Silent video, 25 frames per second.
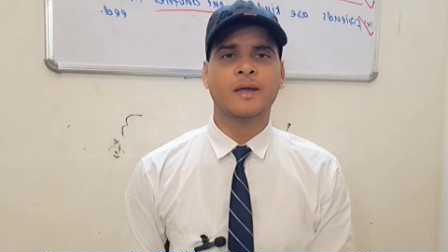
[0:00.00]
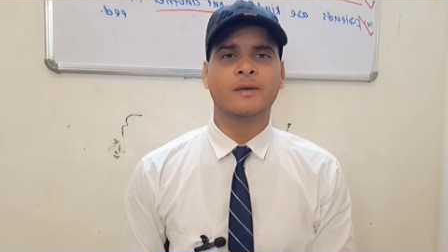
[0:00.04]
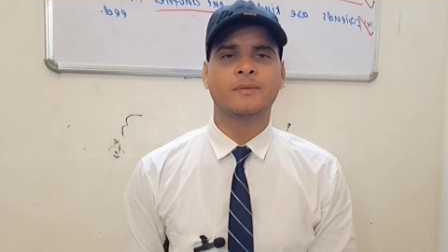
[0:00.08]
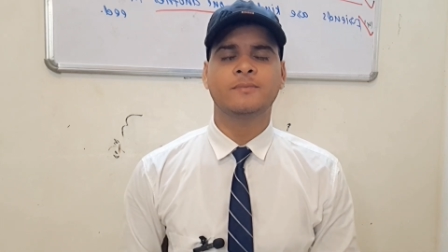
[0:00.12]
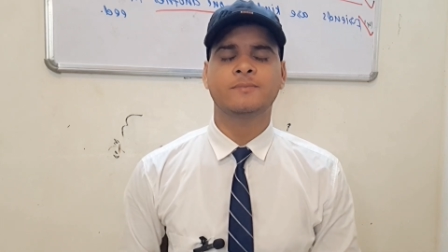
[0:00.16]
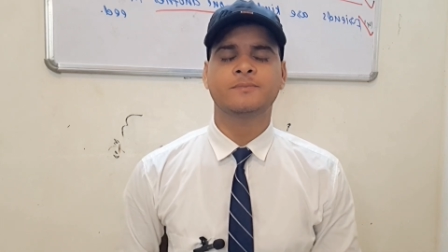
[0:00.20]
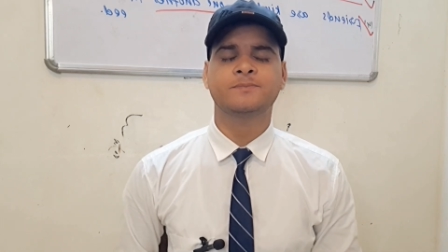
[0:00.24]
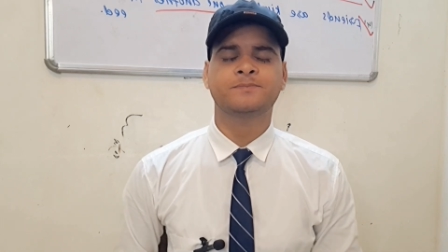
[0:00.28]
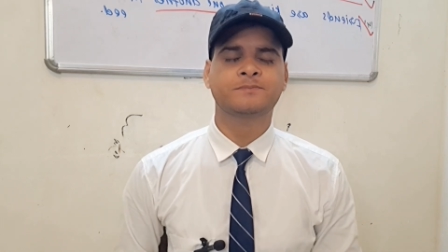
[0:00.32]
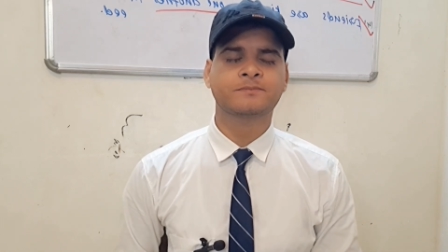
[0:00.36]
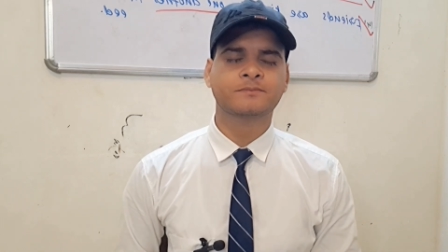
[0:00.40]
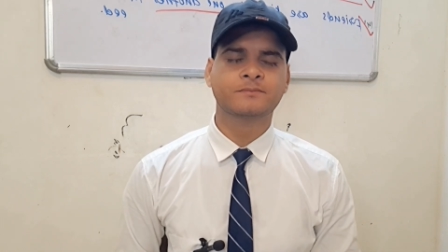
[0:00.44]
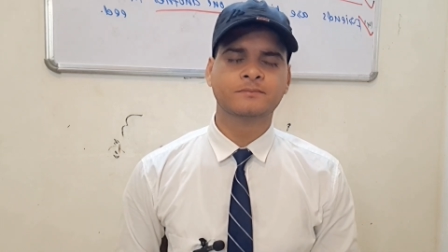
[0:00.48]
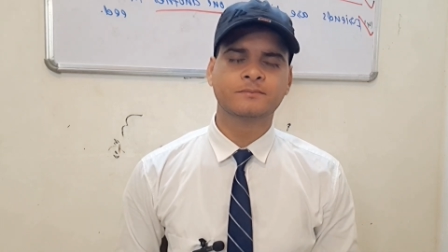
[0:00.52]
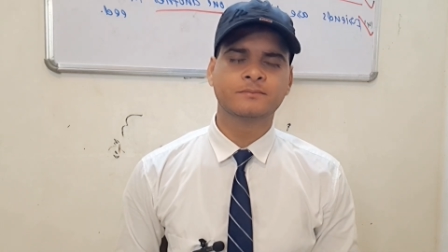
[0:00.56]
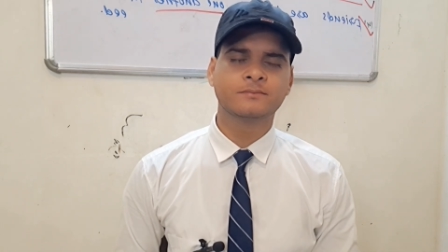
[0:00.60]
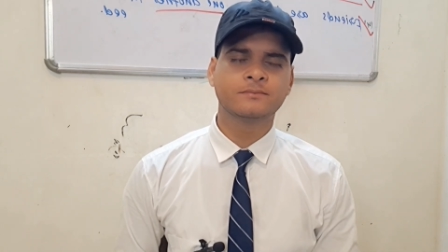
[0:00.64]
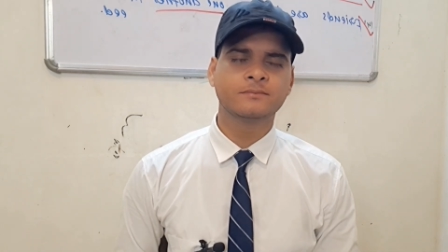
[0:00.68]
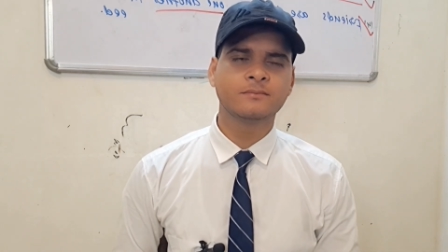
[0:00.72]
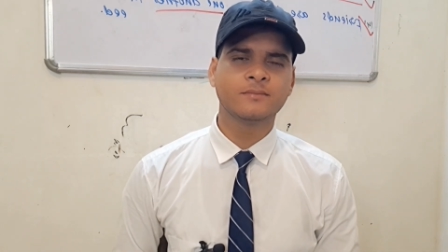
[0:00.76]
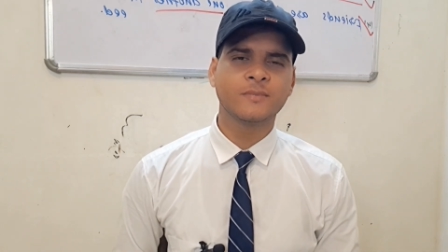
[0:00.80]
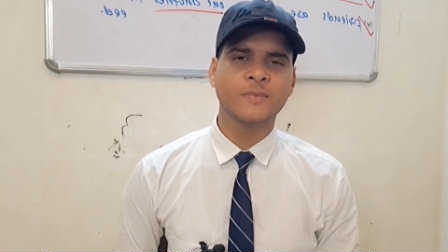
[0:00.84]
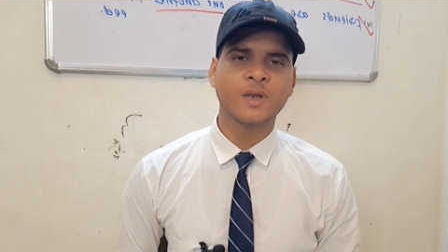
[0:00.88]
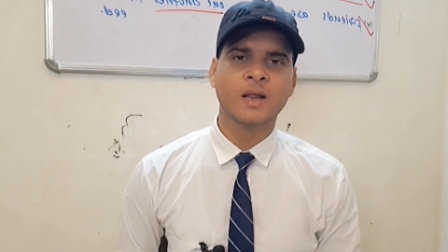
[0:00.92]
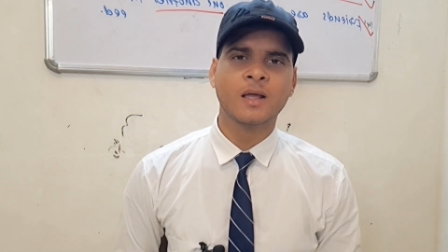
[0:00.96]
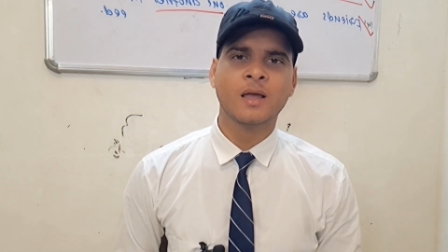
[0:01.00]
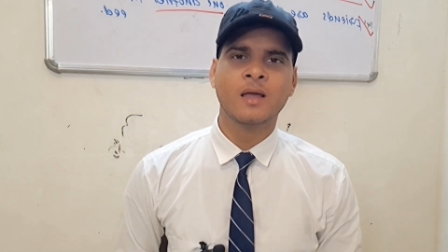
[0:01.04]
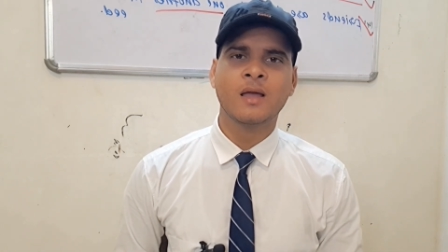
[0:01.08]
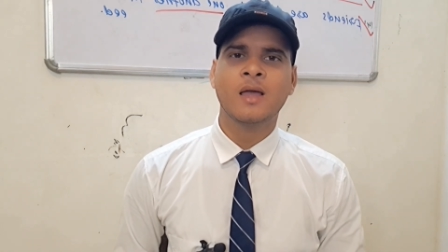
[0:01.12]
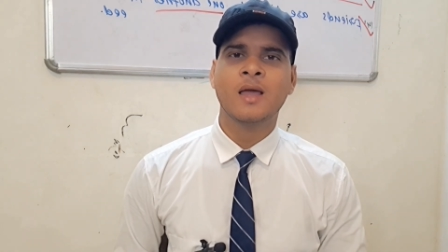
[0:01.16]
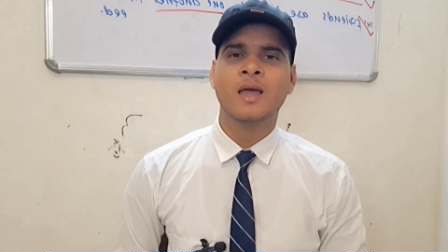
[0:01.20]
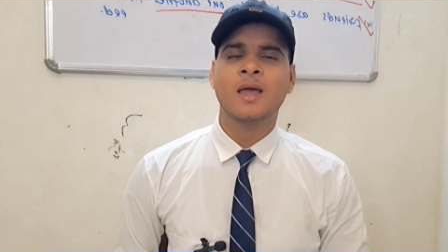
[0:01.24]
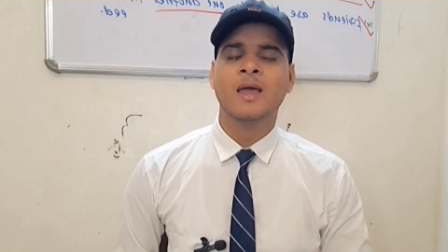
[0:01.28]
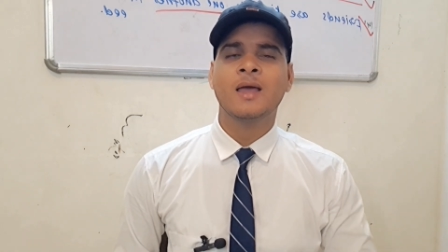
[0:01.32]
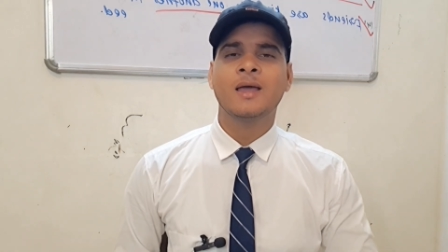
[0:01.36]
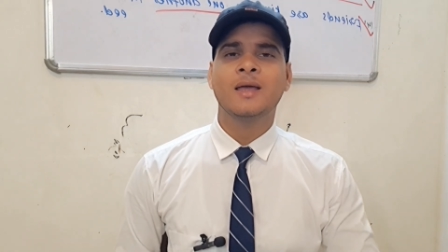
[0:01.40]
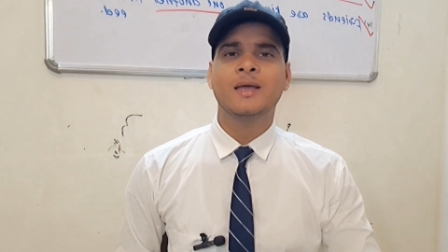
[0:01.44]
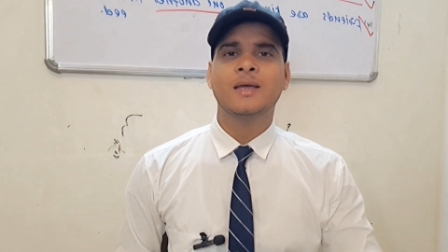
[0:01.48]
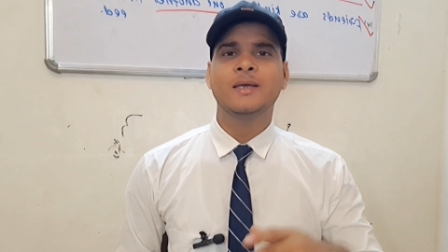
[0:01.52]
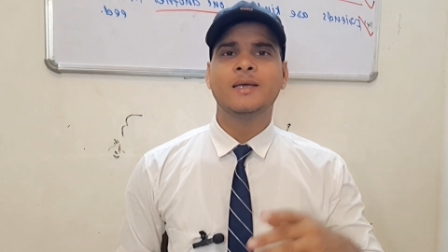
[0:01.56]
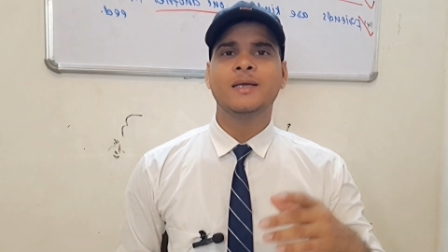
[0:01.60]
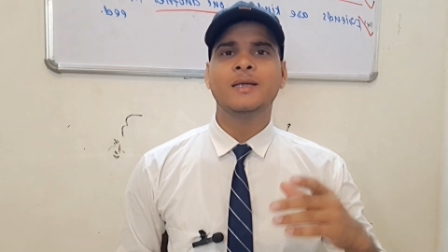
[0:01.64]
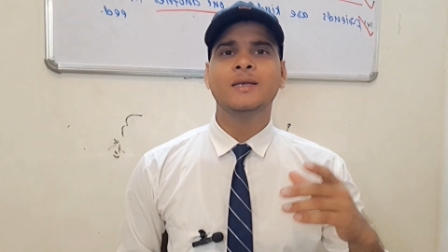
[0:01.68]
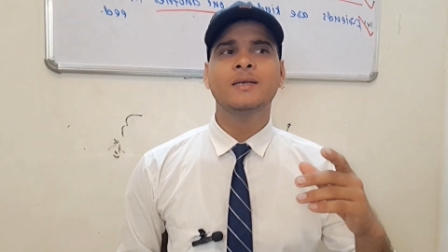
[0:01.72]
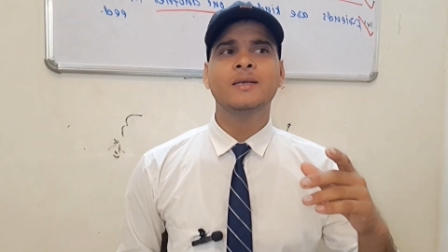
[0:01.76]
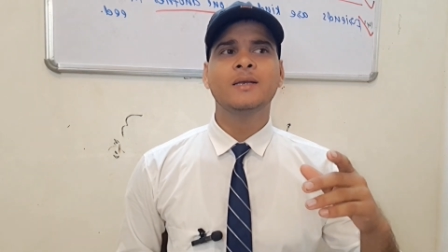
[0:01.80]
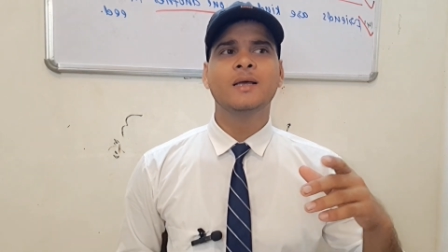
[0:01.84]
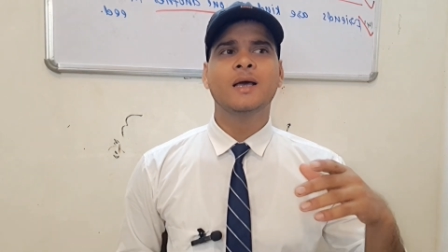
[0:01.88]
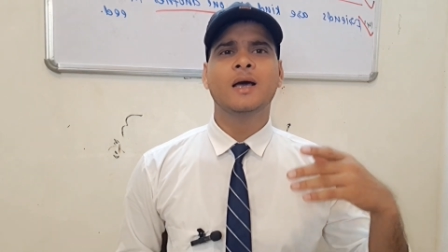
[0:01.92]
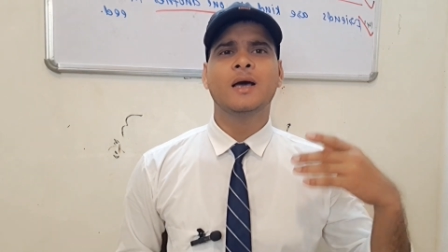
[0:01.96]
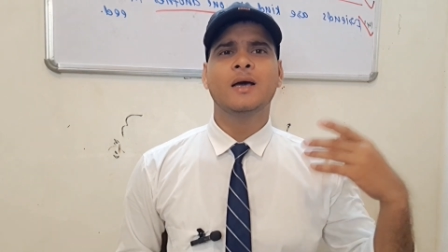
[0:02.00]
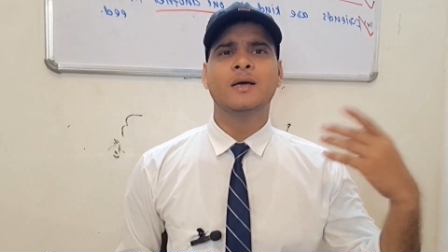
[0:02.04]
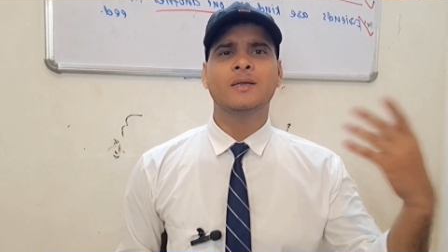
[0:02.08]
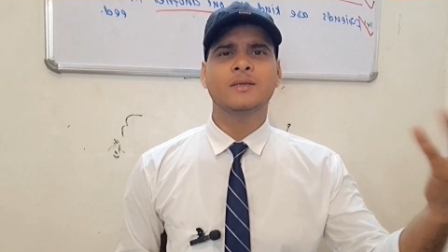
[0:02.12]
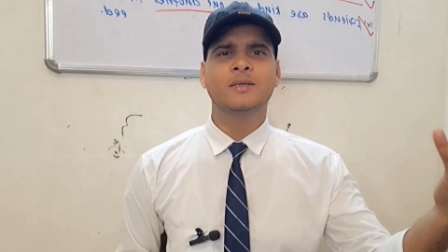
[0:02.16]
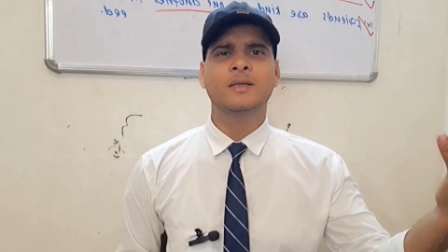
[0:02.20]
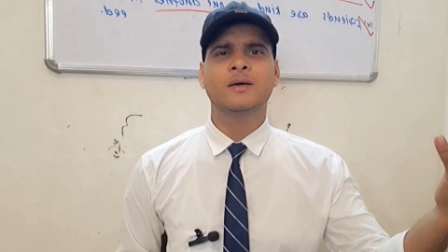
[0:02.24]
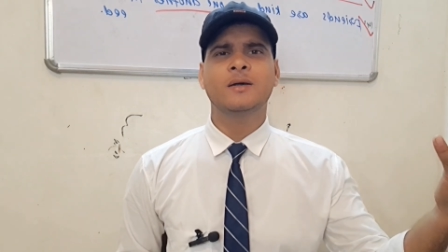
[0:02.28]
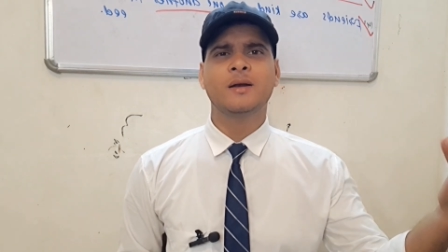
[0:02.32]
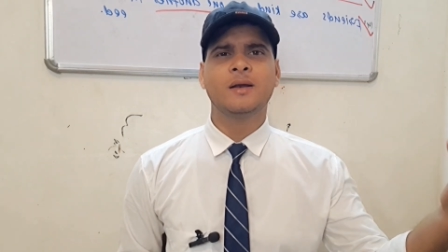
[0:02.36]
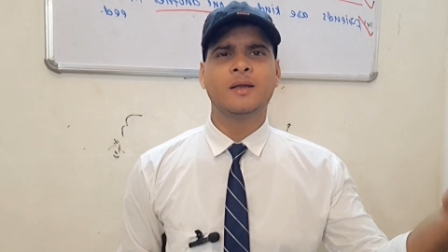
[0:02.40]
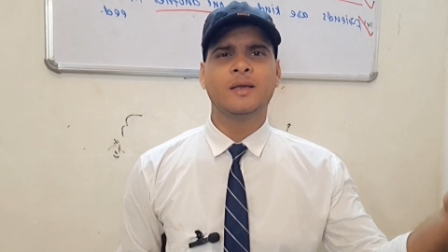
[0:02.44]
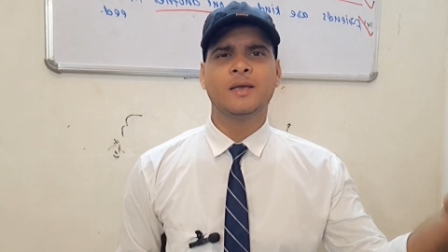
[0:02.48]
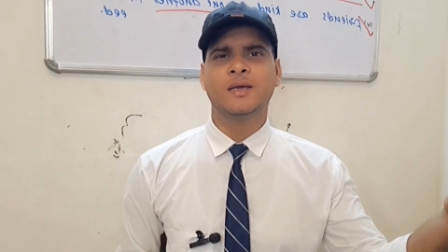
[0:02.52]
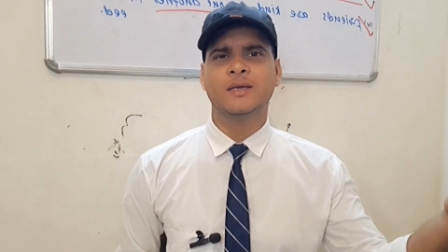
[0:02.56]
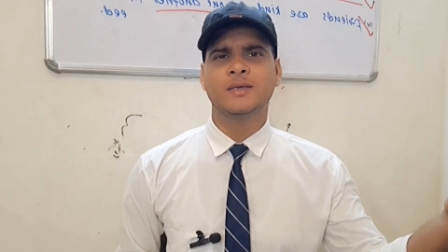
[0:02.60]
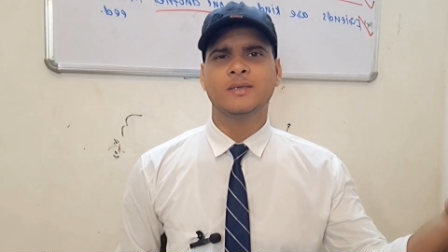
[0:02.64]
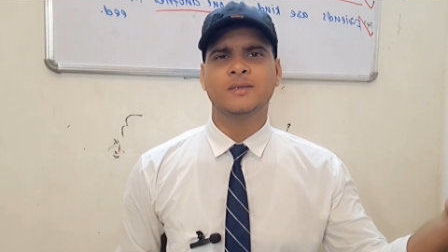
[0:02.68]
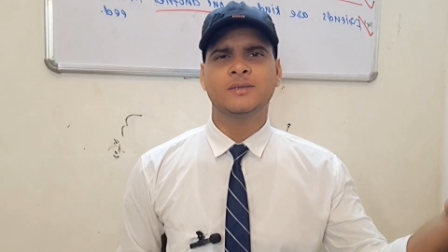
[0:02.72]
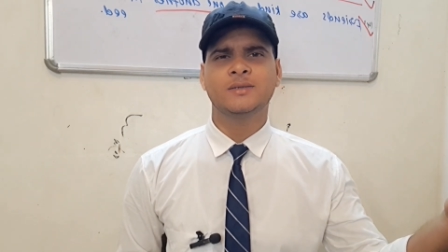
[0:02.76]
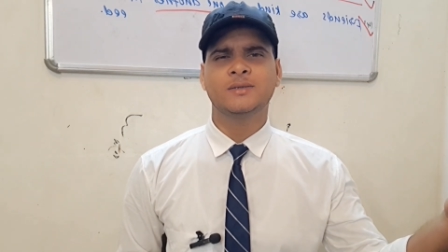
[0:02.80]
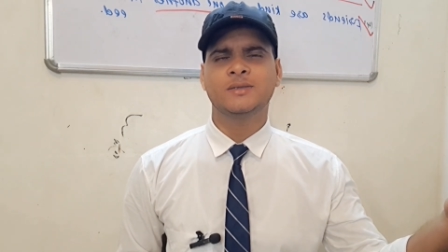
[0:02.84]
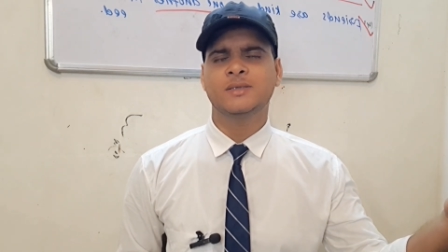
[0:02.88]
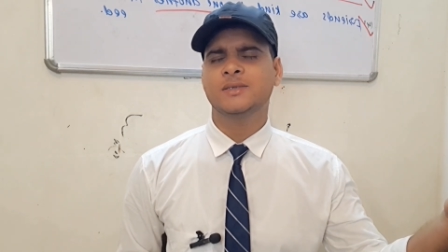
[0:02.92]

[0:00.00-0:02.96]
time. In other case,